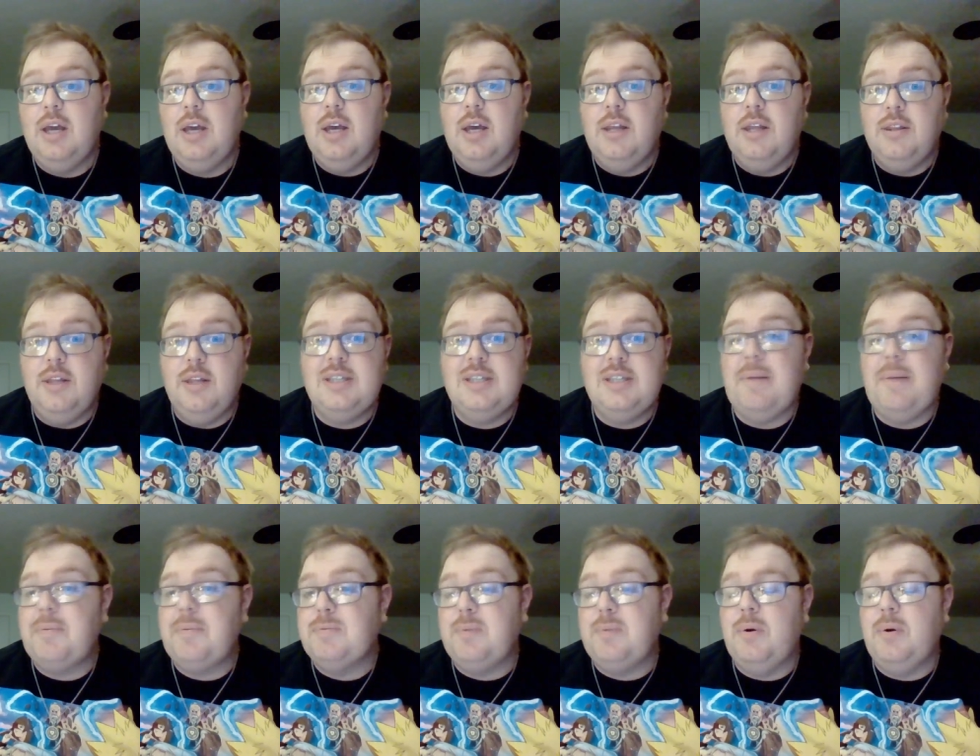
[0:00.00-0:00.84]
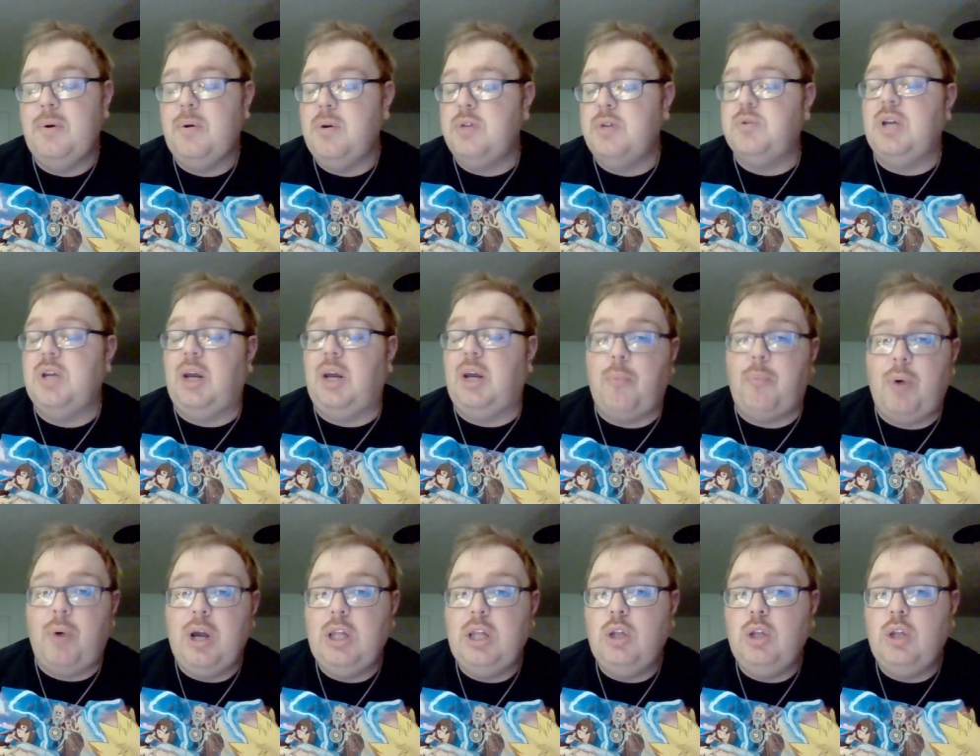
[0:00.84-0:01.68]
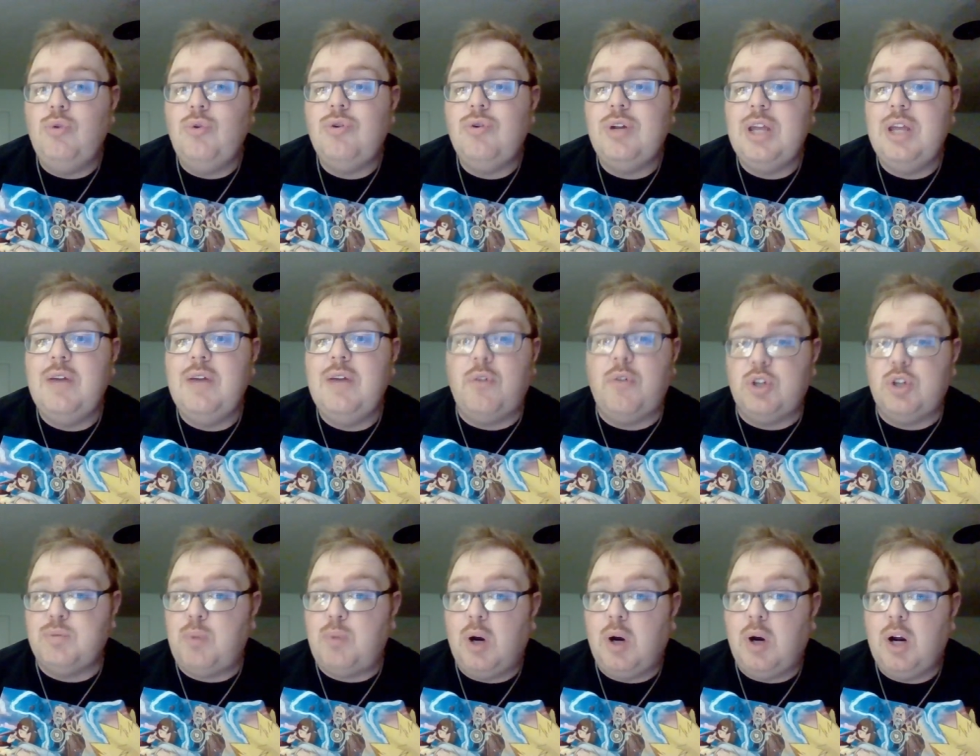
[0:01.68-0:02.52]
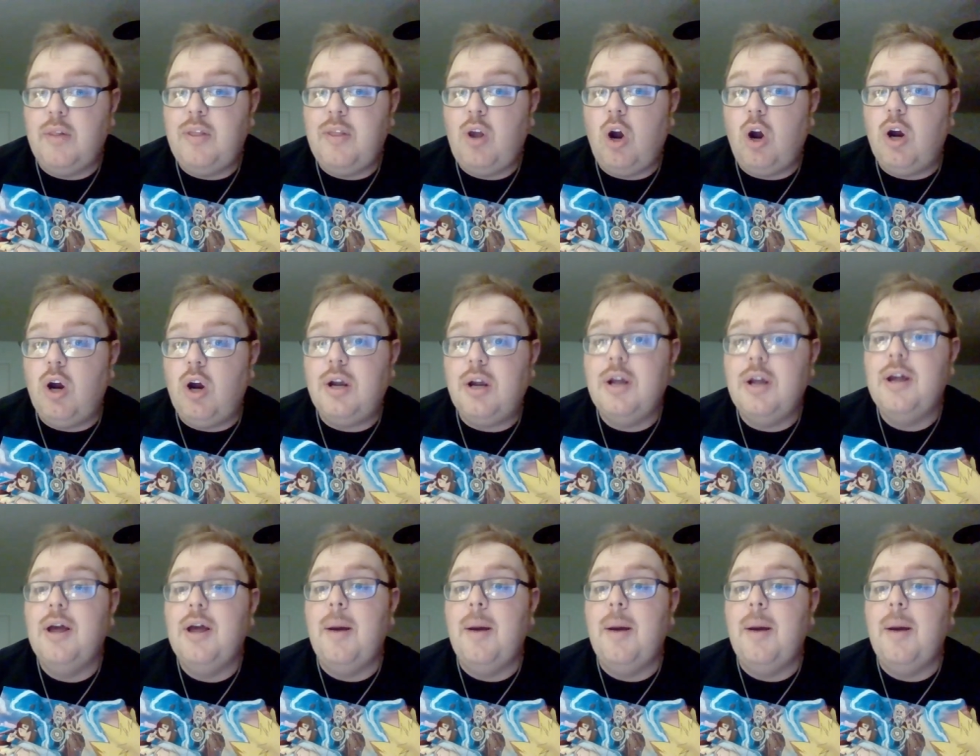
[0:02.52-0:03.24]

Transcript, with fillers: this episode is like a prelude, even though it's part of the arc.